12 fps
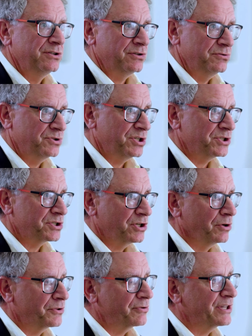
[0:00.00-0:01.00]
to just
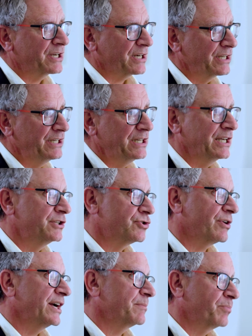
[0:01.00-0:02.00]
go through the cleaning and
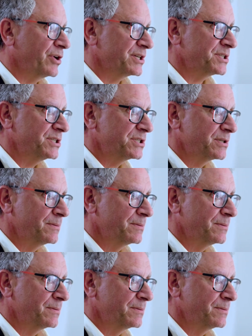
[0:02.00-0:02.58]
drying process.